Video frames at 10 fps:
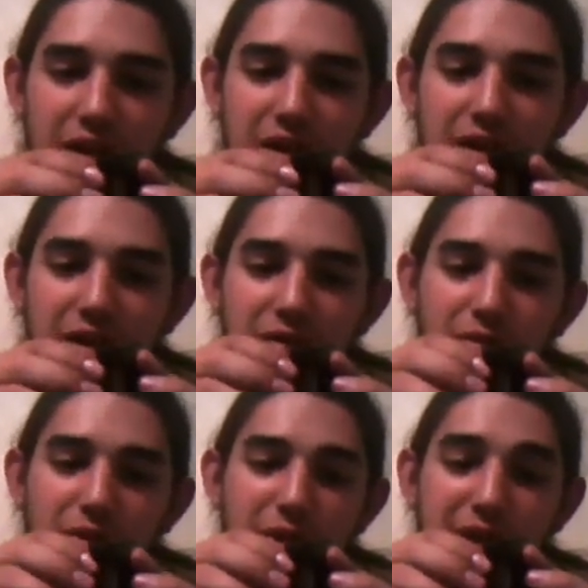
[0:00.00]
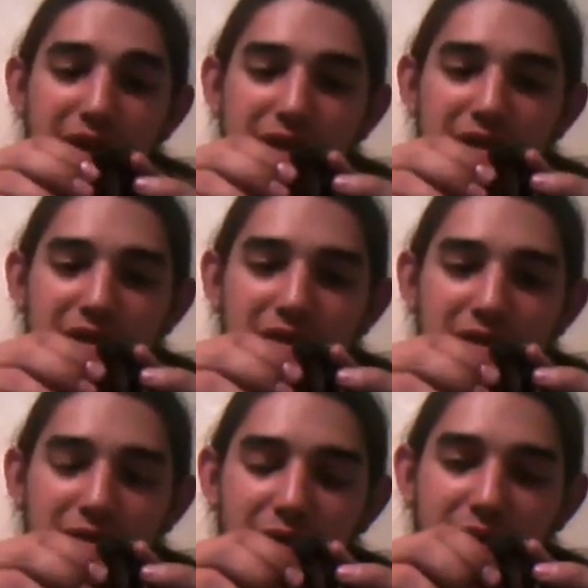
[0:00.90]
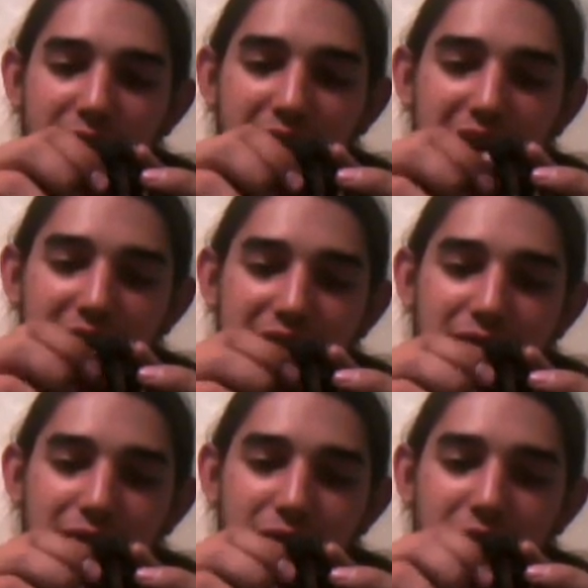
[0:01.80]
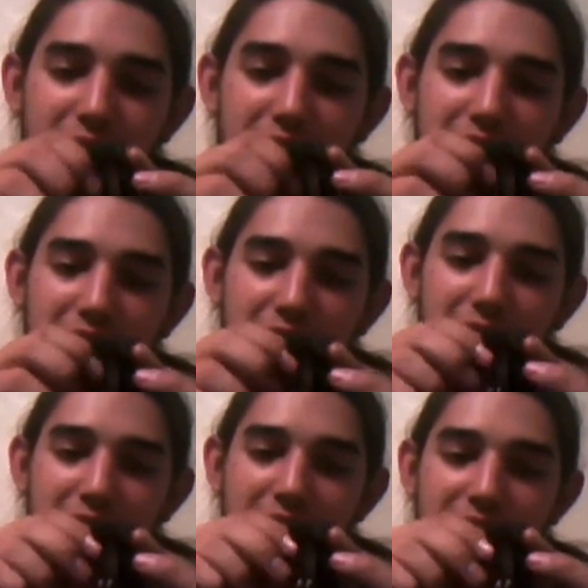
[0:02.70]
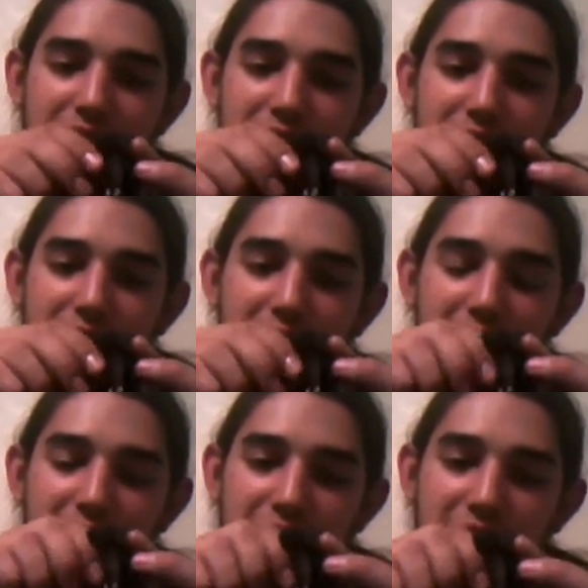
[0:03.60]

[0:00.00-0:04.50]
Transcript: You can really just do this one with your hands if you want. I mean, it's not